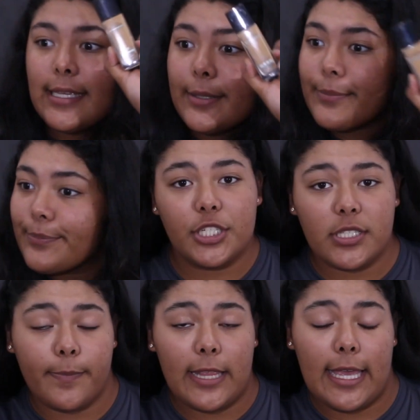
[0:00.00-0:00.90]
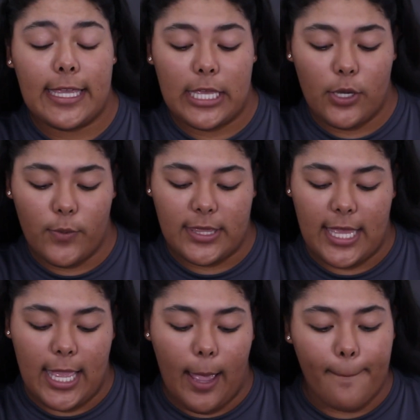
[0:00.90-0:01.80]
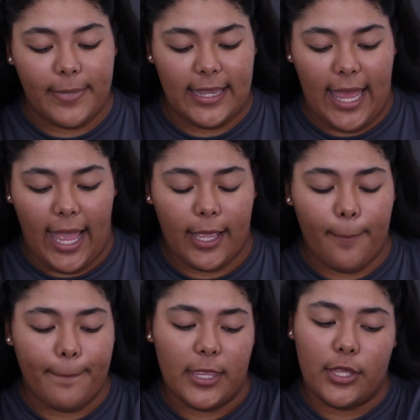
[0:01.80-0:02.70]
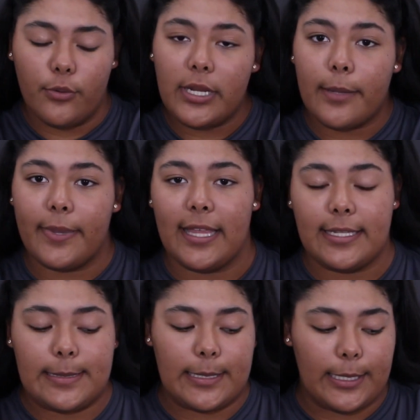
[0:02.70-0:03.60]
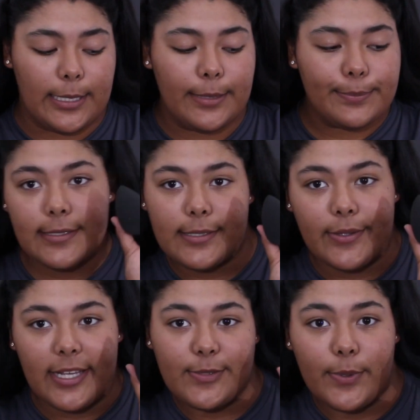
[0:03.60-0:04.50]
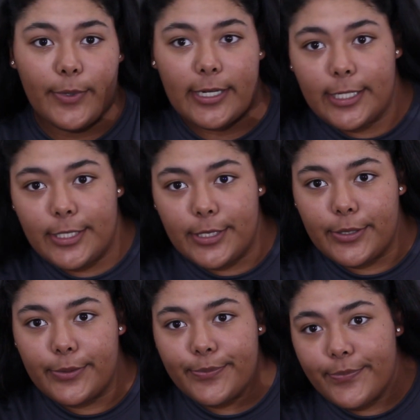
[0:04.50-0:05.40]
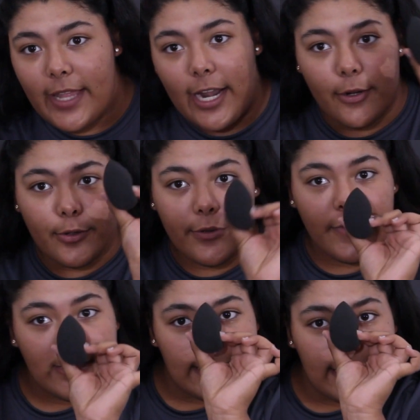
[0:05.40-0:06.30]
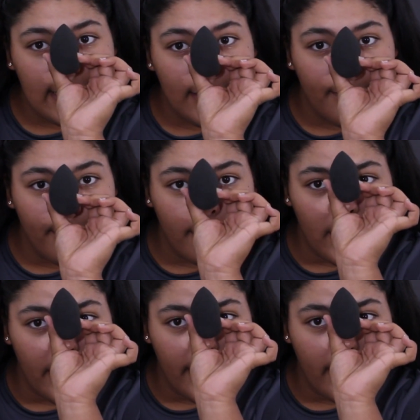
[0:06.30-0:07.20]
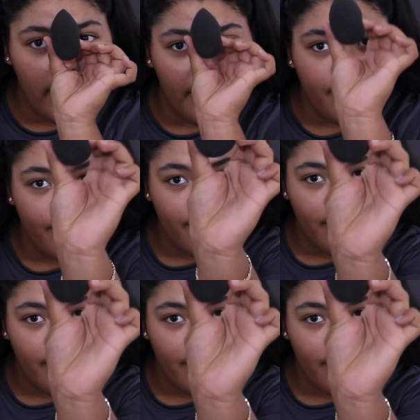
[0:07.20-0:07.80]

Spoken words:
see. She's applying it with a black beauty blender. So that's what we're gonna do. I don't know if you can see it. There you go.